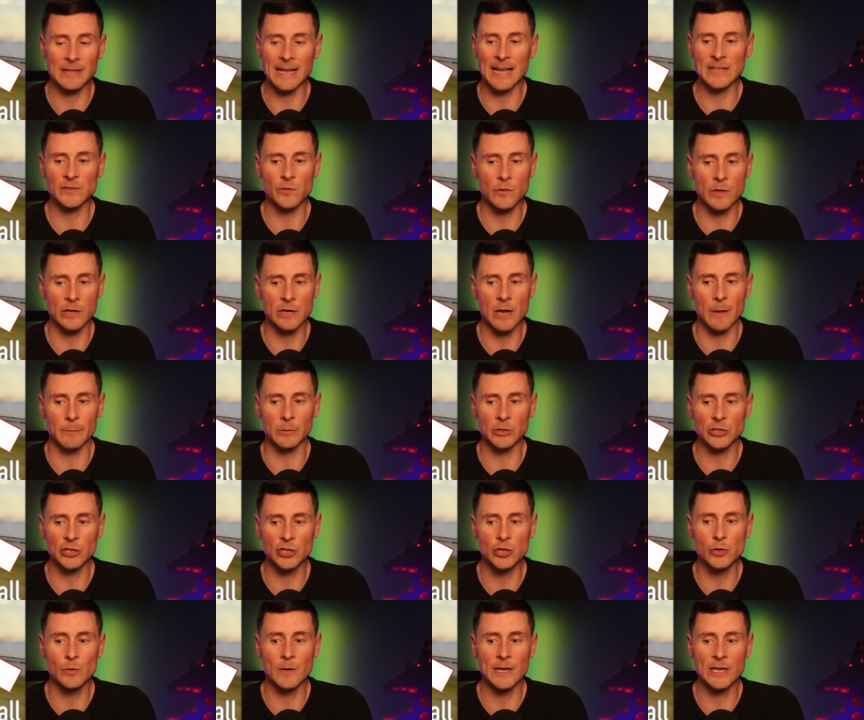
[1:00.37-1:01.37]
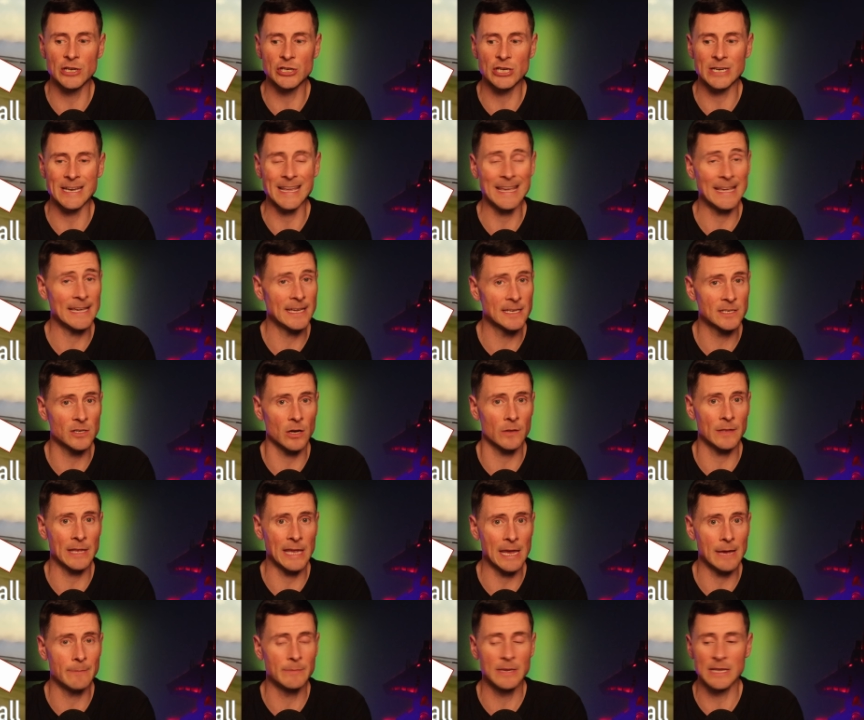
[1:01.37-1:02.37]
and that's where the number two engine is on
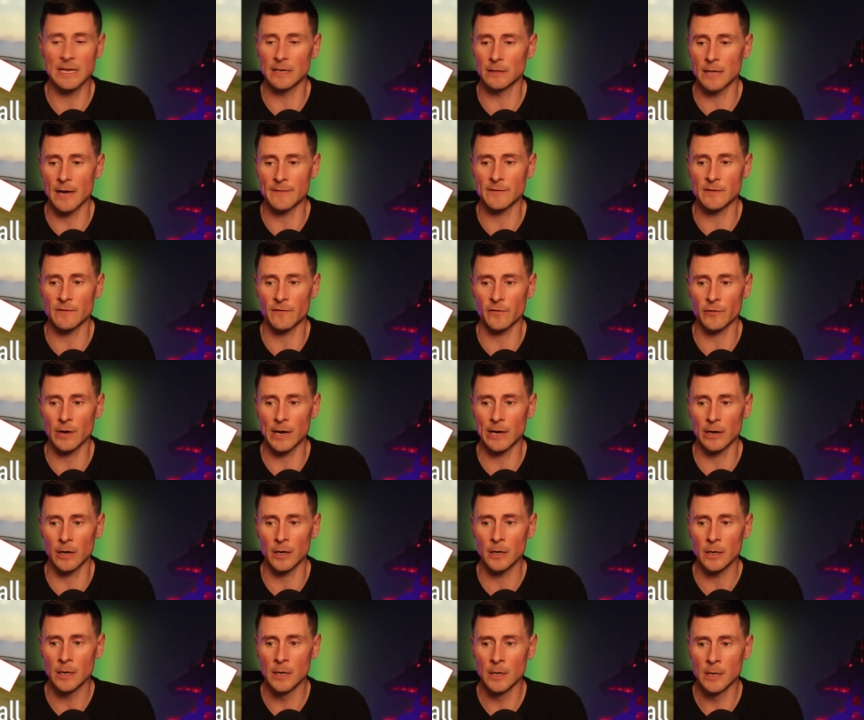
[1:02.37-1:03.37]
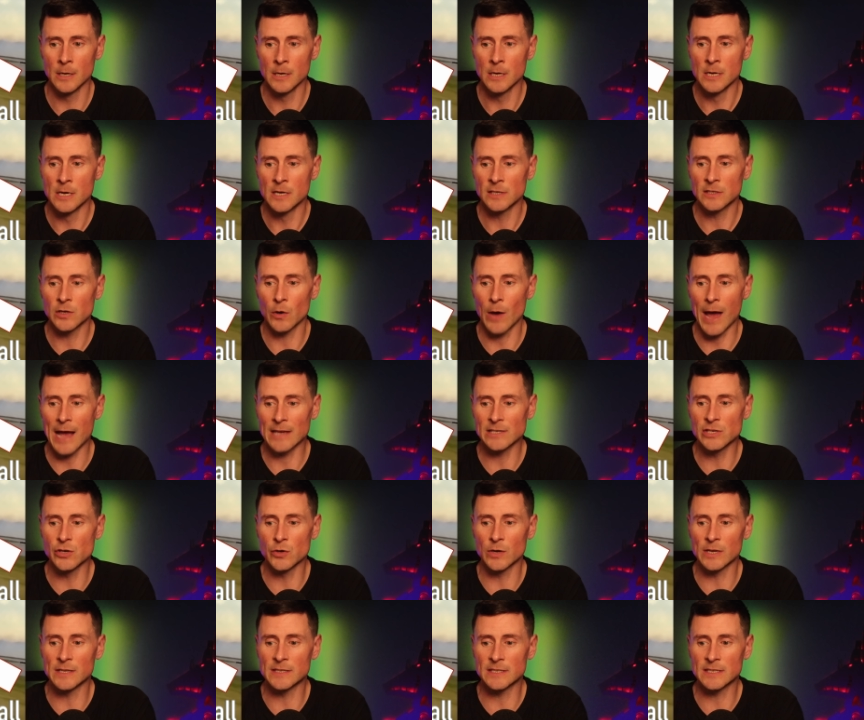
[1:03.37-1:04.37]
the MD 11 freighter. So, as
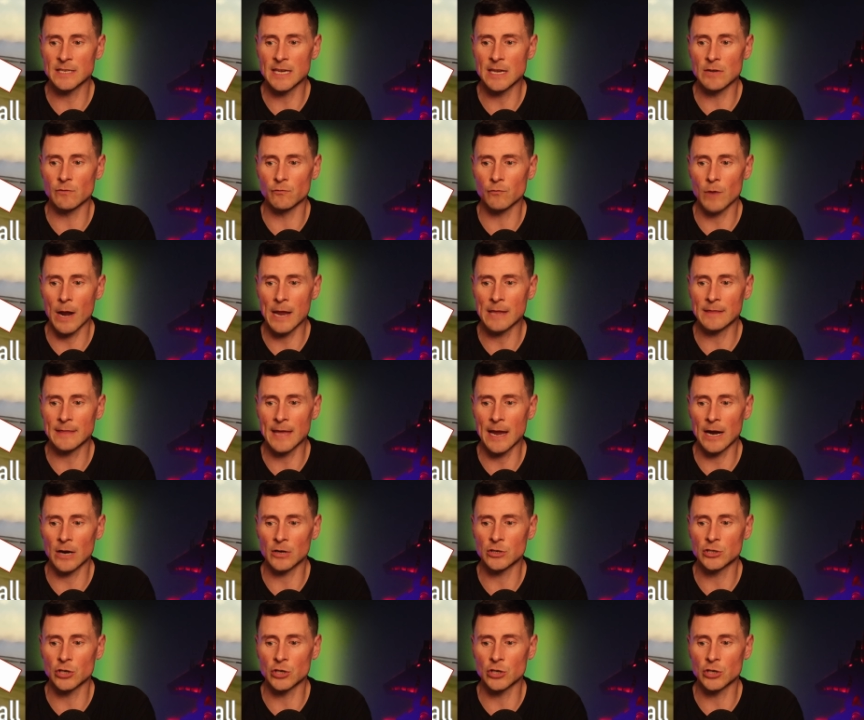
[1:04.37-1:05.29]
you can see right there